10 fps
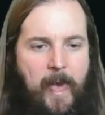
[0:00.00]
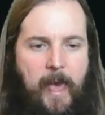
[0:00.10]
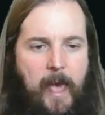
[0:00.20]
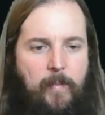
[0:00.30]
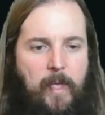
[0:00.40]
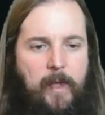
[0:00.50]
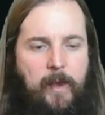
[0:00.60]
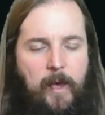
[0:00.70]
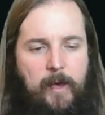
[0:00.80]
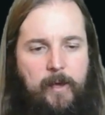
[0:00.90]
And then
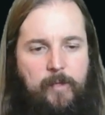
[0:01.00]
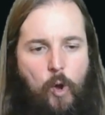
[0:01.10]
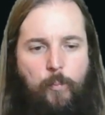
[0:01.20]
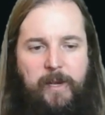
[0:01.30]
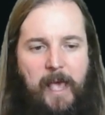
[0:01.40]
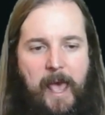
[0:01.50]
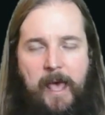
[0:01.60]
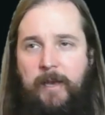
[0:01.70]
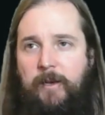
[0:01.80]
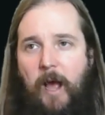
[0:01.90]
the opening
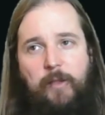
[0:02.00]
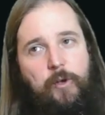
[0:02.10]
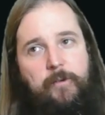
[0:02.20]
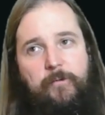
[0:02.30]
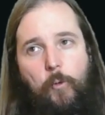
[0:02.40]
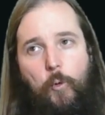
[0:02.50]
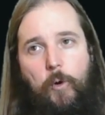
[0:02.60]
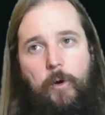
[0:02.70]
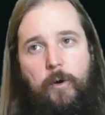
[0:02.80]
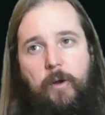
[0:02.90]
hand, I look
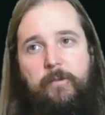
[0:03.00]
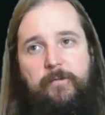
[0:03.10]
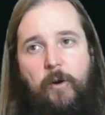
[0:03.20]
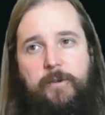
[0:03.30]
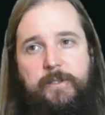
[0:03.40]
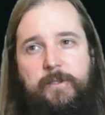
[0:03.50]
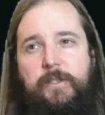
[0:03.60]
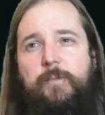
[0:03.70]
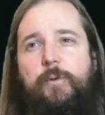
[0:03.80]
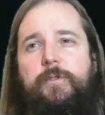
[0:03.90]
for Afara's
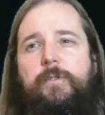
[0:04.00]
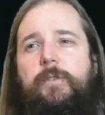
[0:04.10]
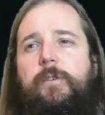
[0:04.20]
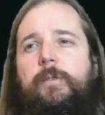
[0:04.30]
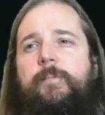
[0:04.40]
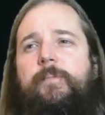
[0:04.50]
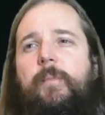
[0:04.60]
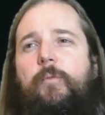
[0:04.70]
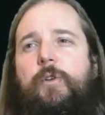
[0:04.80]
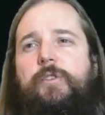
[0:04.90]
Dispersal,
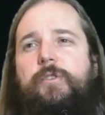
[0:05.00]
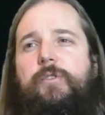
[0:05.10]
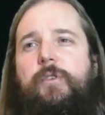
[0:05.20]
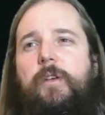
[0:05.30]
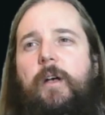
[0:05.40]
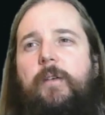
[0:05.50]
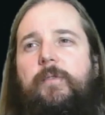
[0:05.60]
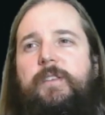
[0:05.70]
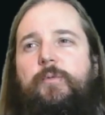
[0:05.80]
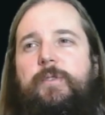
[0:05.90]
which
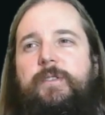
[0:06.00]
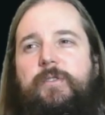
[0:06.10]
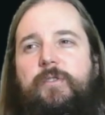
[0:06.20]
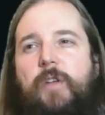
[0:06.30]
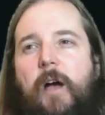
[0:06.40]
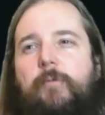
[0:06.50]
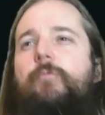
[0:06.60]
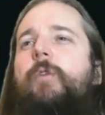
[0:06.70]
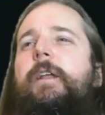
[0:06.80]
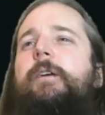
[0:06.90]
this one's not
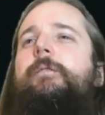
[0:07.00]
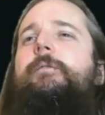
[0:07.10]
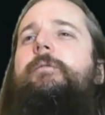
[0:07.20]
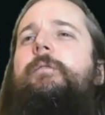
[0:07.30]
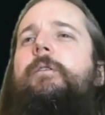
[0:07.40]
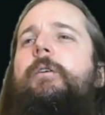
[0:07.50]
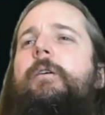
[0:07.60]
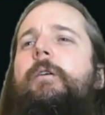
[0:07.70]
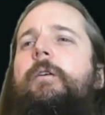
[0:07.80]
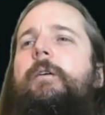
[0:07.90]
running.
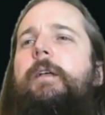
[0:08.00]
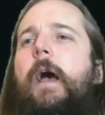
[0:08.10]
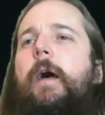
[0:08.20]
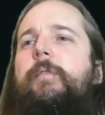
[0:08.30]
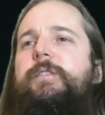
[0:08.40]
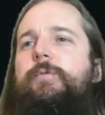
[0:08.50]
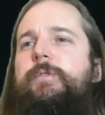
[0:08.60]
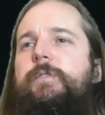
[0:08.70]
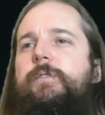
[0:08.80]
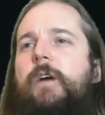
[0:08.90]
Yeah, this
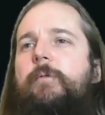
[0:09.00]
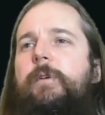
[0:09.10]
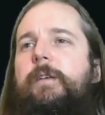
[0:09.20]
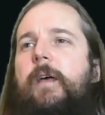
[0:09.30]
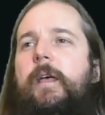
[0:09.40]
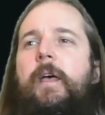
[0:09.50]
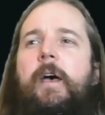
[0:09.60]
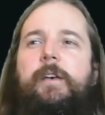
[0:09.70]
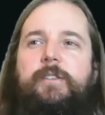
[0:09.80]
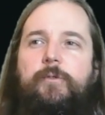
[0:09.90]
one's not running that.
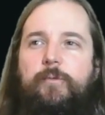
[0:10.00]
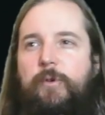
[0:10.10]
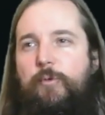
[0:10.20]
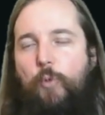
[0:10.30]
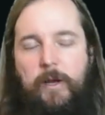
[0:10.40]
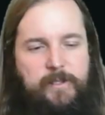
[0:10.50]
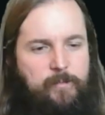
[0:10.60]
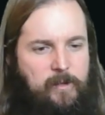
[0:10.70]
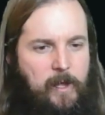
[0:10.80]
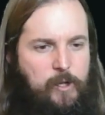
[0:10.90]
So you would want
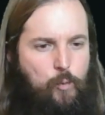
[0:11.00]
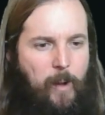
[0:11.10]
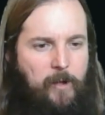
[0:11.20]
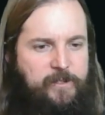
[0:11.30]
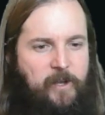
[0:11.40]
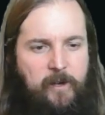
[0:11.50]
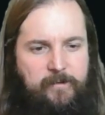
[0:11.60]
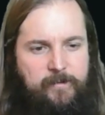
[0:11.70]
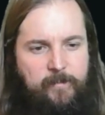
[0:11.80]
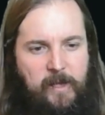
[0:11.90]
something like your Bounce
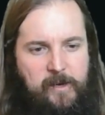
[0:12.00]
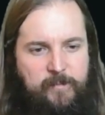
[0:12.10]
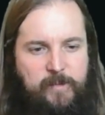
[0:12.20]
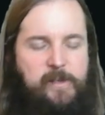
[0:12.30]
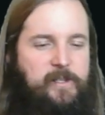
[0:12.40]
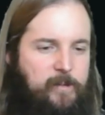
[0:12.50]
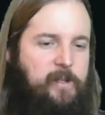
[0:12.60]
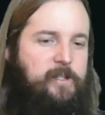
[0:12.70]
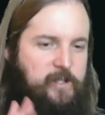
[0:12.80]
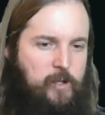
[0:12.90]
Off,
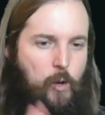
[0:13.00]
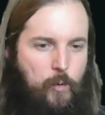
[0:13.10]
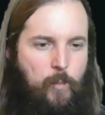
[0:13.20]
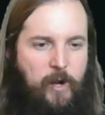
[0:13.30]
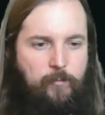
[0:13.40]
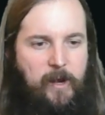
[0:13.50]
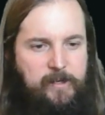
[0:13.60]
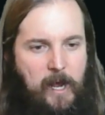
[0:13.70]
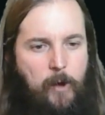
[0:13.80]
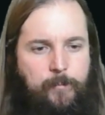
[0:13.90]
something to slow mono red
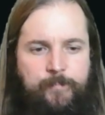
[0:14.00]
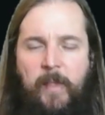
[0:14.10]
down.